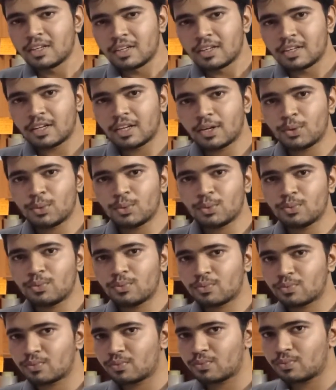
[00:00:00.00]

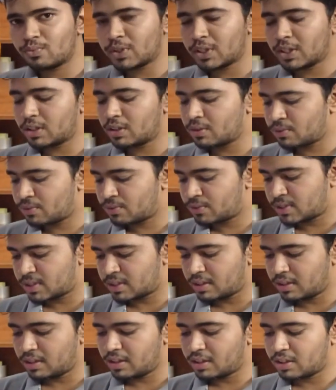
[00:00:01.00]
Now we're gonna
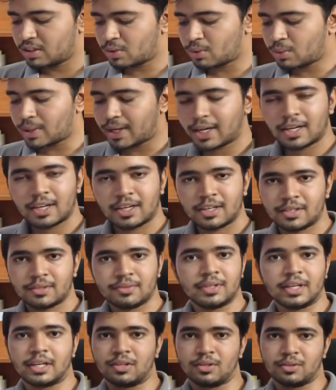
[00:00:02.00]
see coagulative
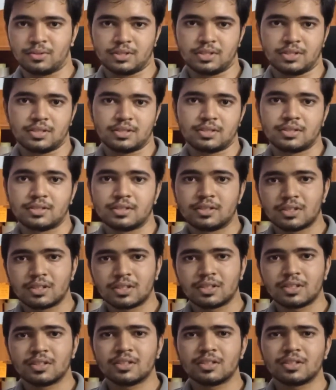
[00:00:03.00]
necrosis.
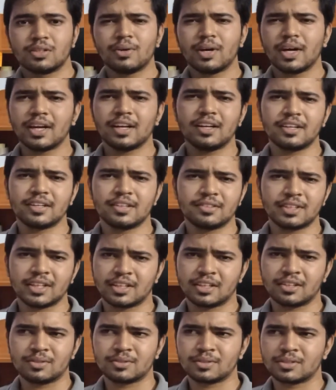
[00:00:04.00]
Coagulative
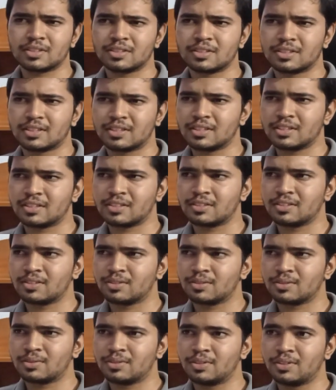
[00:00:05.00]
necrosis is
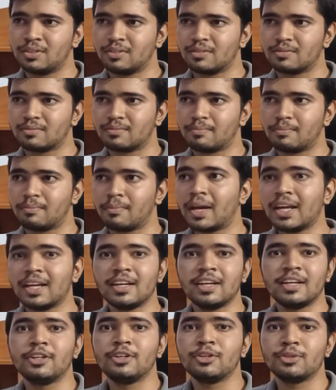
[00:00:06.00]

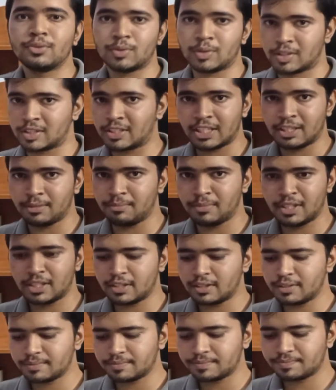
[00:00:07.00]
mainly due to
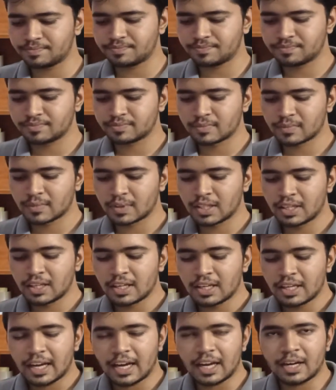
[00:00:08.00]
ischemia,
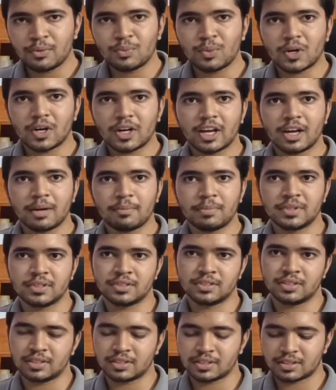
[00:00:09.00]
and what
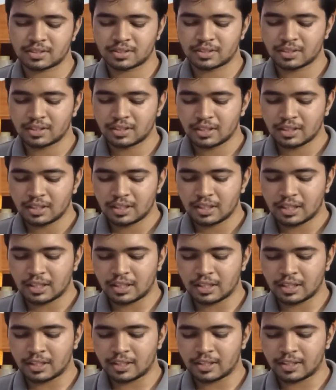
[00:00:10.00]
happens is
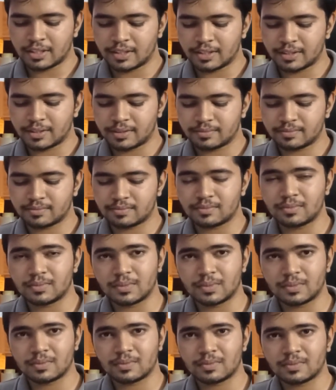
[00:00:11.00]
uh,
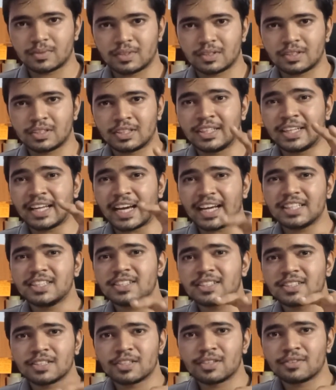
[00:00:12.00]
the
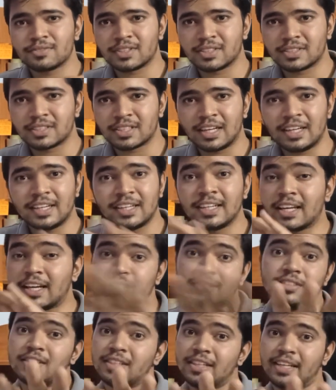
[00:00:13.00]
digestion of the cell
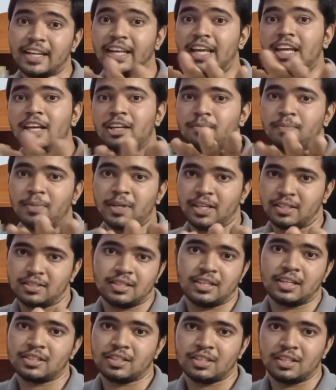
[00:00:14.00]
doesn't take place
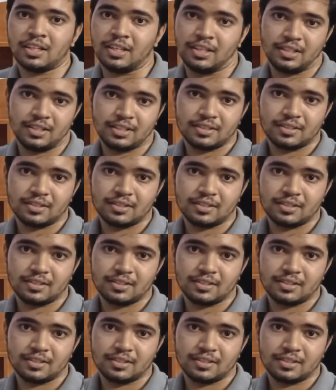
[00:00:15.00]
actually.